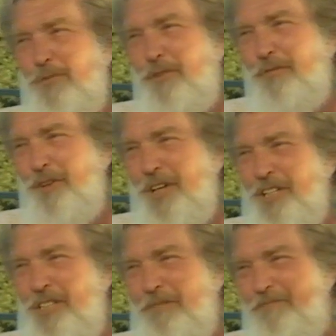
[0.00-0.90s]
to more
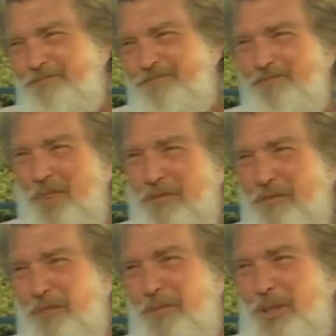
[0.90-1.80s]
footage
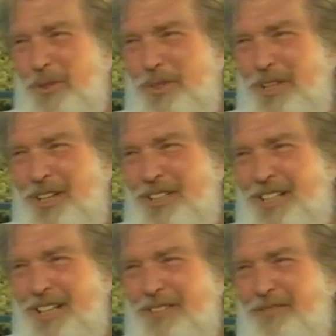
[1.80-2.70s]
from an old Tarzan